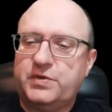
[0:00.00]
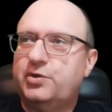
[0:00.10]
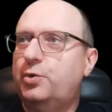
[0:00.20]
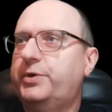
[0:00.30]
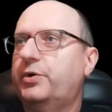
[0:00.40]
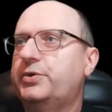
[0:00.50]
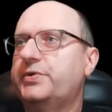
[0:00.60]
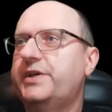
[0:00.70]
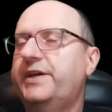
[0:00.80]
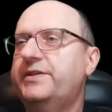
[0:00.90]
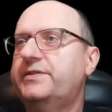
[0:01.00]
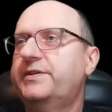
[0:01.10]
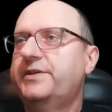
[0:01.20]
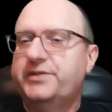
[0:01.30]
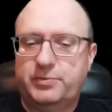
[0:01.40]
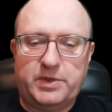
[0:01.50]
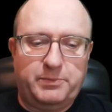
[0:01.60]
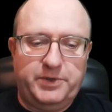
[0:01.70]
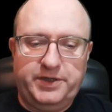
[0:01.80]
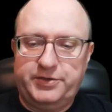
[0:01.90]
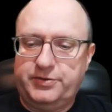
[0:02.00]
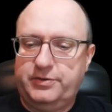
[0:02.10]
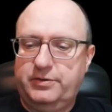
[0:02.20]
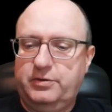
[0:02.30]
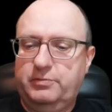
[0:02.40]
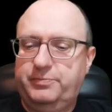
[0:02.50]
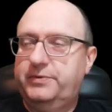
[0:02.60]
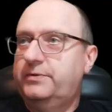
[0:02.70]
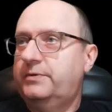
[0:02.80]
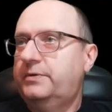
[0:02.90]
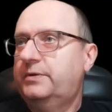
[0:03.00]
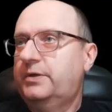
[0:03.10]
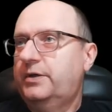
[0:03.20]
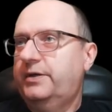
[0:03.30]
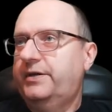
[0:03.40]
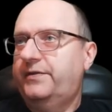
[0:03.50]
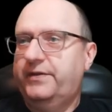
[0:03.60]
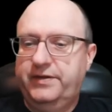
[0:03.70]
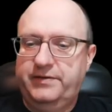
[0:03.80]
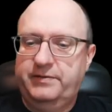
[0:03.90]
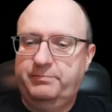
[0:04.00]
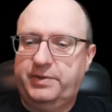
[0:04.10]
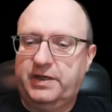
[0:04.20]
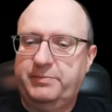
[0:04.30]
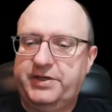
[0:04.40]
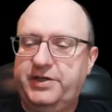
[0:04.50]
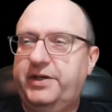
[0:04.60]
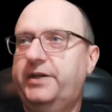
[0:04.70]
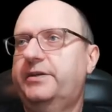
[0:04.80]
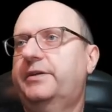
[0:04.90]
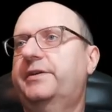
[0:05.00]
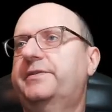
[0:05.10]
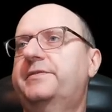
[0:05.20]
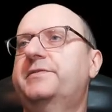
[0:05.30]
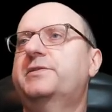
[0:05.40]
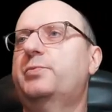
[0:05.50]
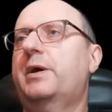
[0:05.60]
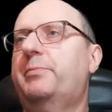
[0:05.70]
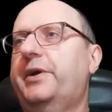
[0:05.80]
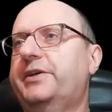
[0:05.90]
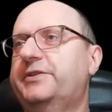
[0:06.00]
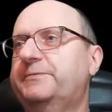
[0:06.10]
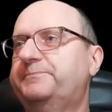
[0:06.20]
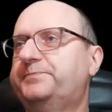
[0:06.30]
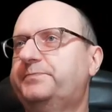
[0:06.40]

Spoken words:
So we go to the end, square bracket, open, and then parameter A and square bracket.